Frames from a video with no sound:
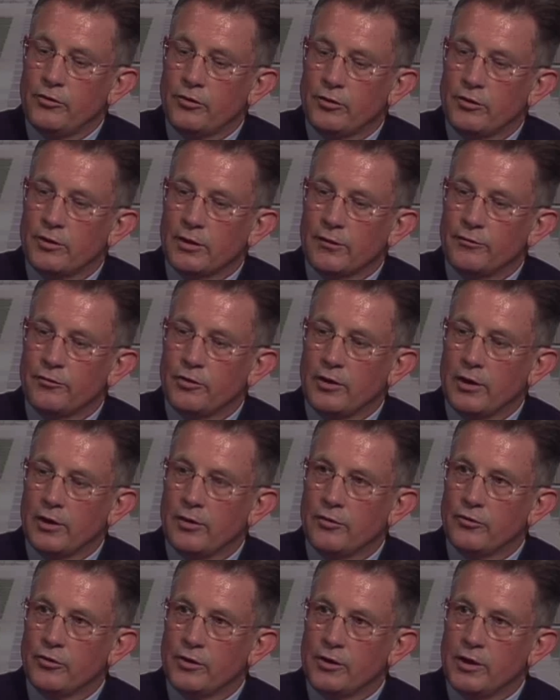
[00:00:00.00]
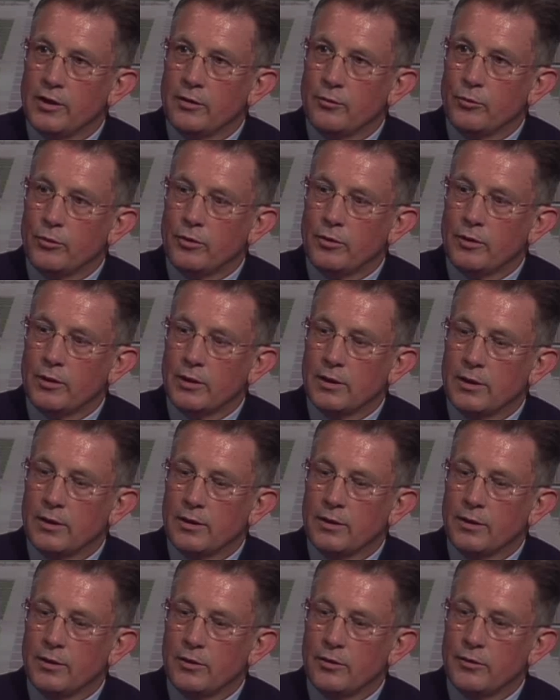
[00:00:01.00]
a tough challenge, and yet
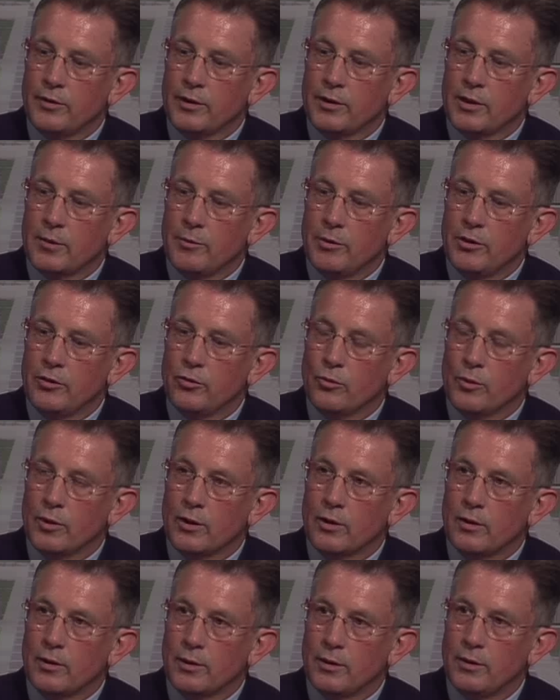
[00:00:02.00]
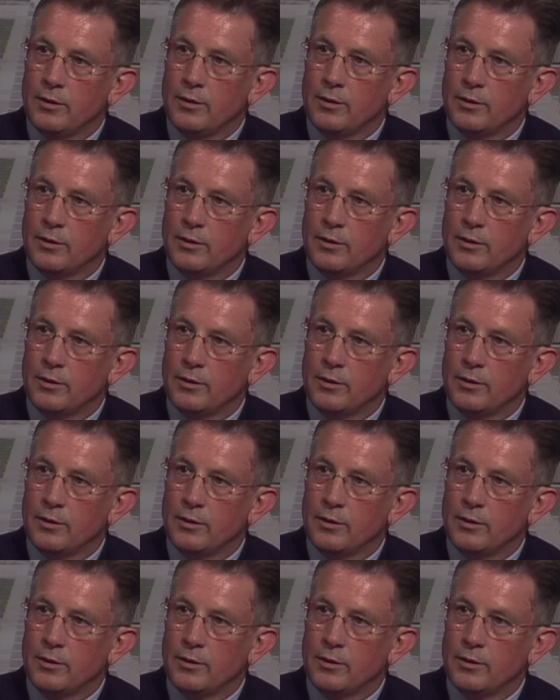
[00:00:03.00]
we're they come into our